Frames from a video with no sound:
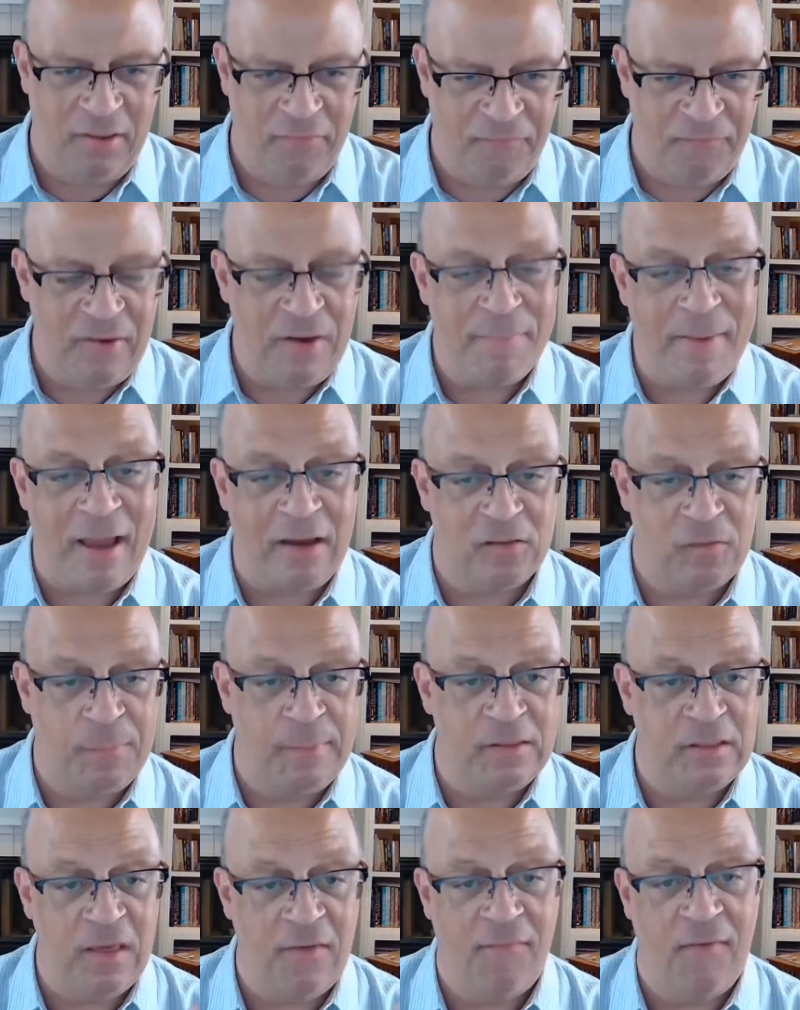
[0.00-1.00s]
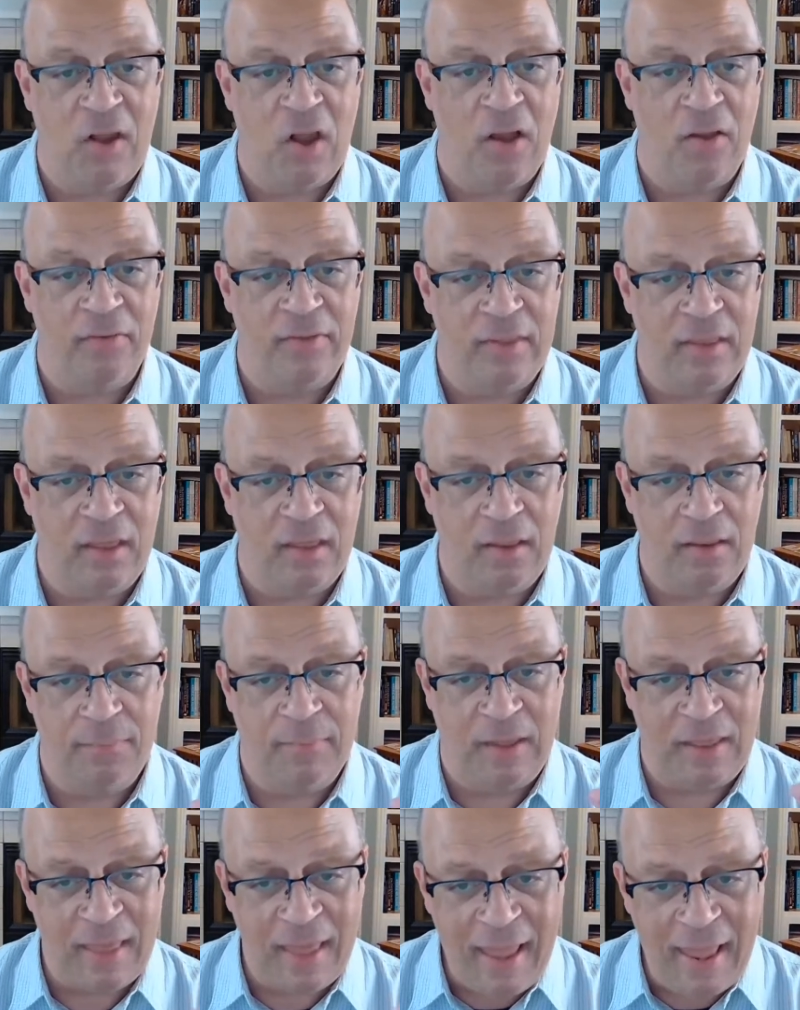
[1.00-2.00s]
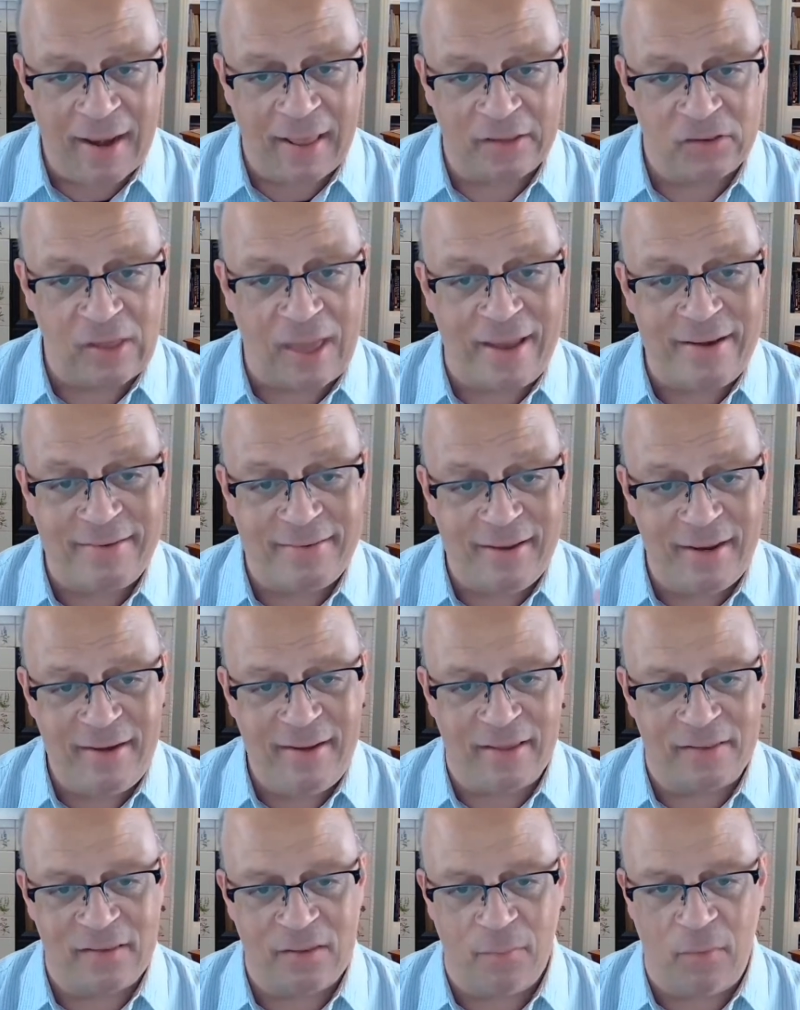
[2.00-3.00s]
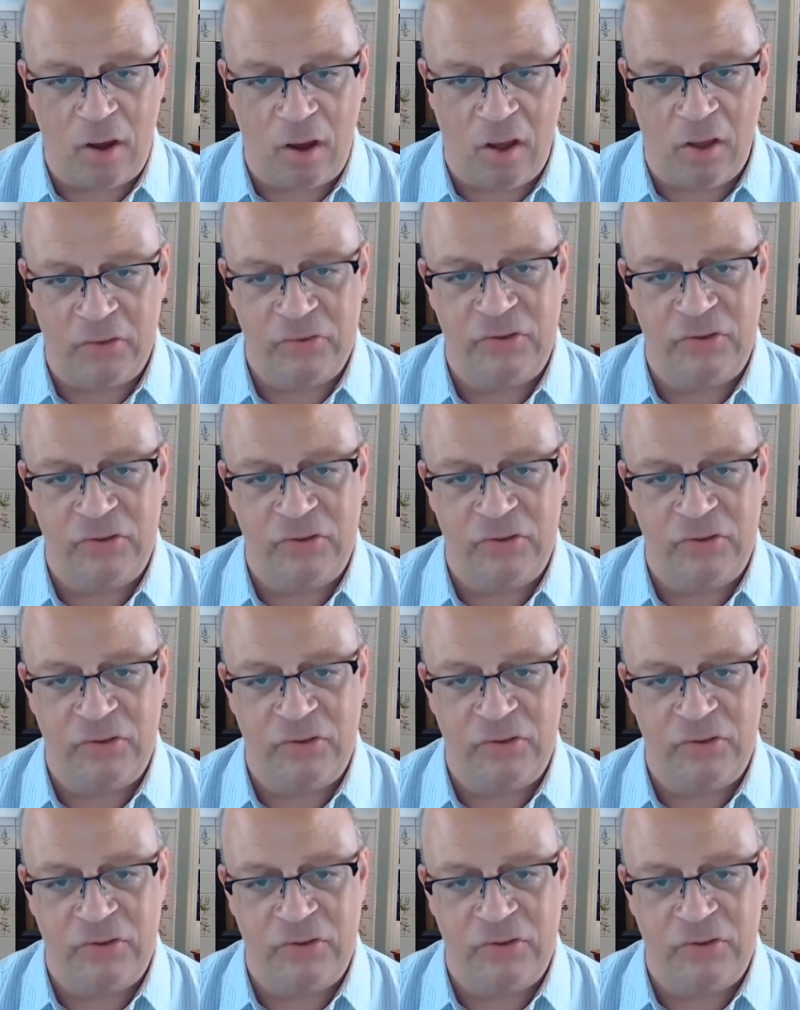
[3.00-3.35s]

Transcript: feedback specific on the mechanics, I did get some